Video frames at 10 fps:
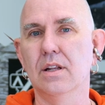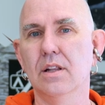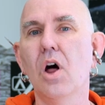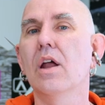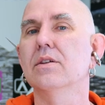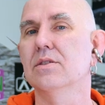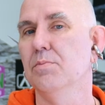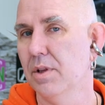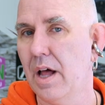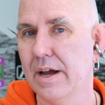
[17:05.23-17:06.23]
in a lot of
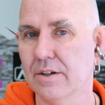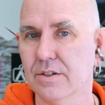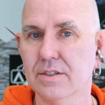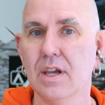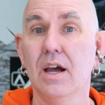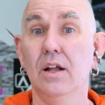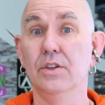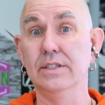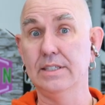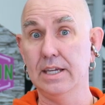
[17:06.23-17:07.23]
suppliers, at
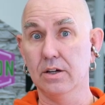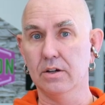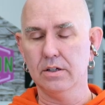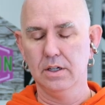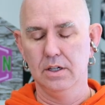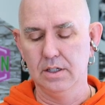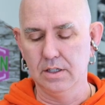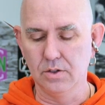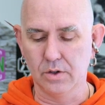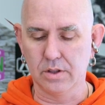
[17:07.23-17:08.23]
least here
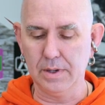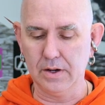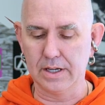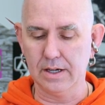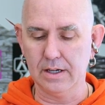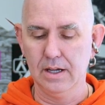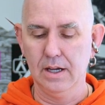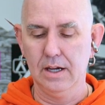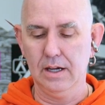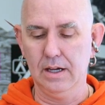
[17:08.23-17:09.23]
in North America,
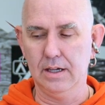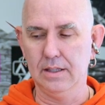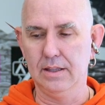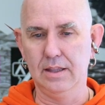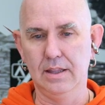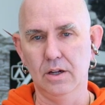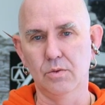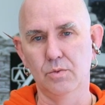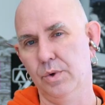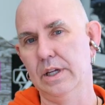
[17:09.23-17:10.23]
they're
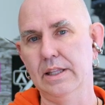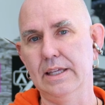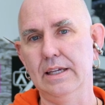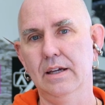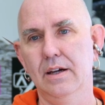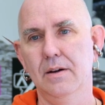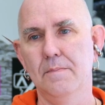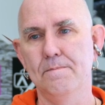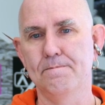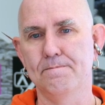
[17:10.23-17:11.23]
really
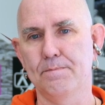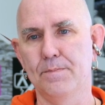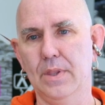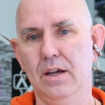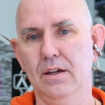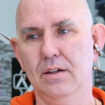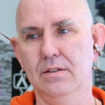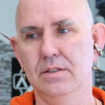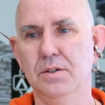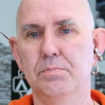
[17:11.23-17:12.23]

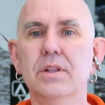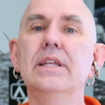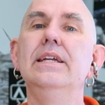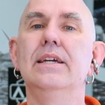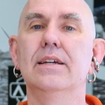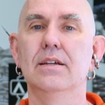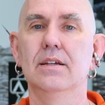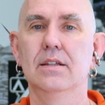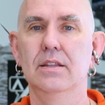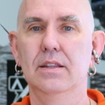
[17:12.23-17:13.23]
depleting
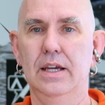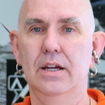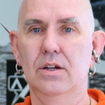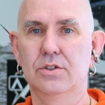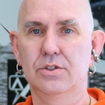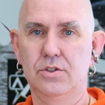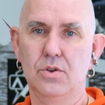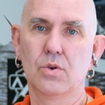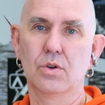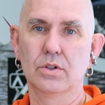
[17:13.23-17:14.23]
their
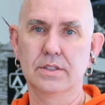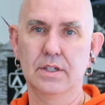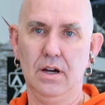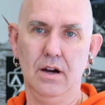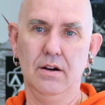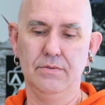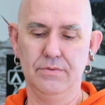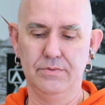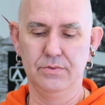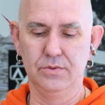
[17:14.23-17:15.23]
stores of
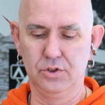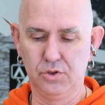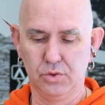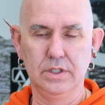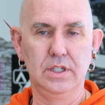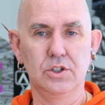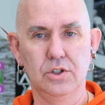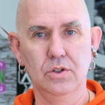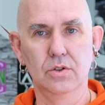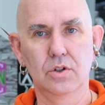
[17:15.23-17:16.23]

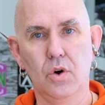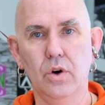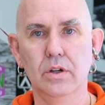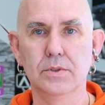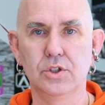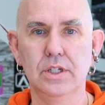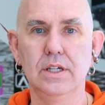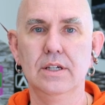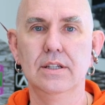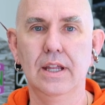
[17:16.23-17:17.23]
traditional coil
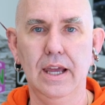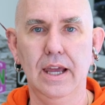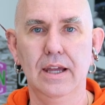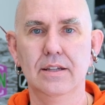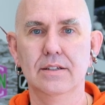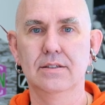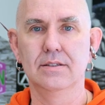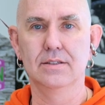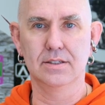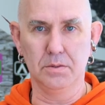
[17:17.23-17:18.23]
machine and
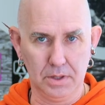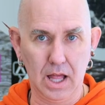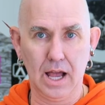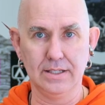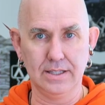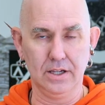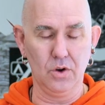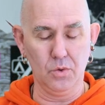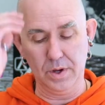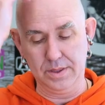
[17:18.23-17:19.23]
supplies that
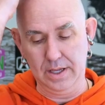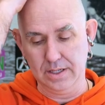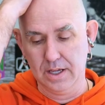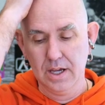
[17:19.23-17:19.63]
go with it.